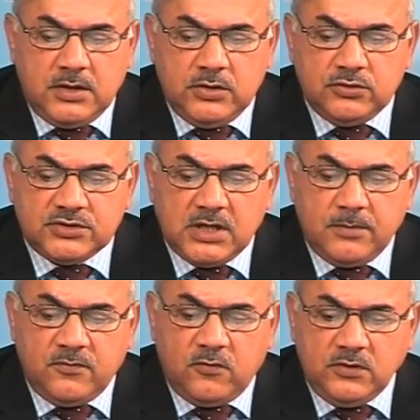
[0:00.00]
Noor
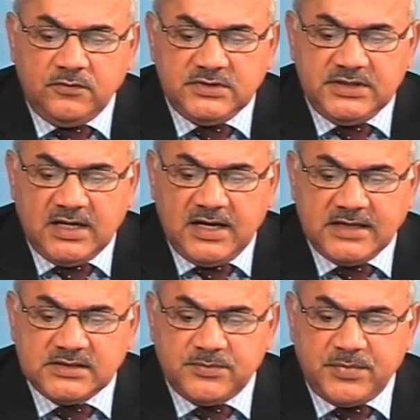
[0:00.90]
Saab, what was it
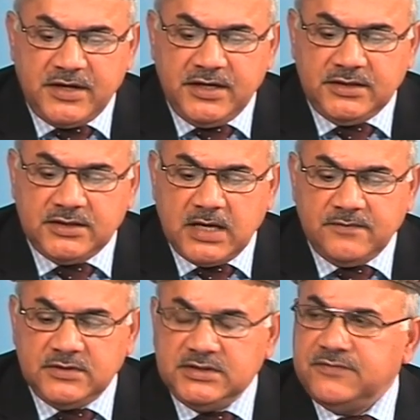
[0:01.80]
like spending time
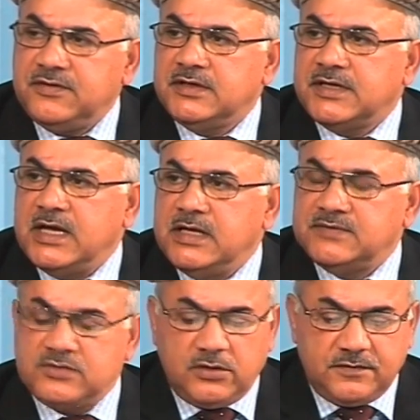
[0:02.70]
with different
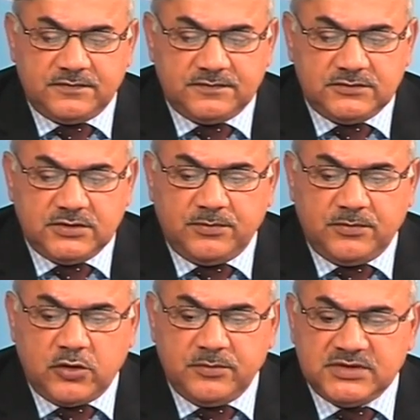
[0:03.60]
caliphs of the
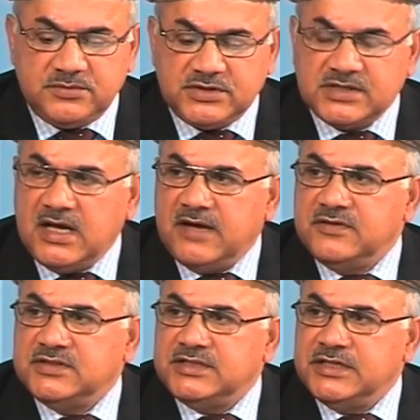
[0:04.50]
promised Messiah
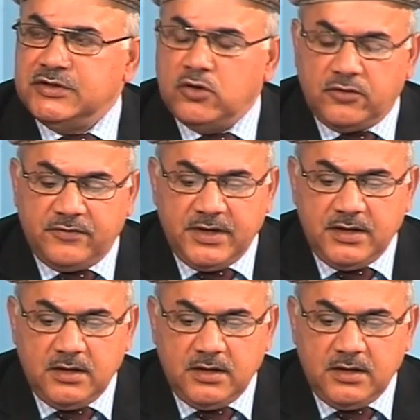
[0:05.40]
visiting Norway?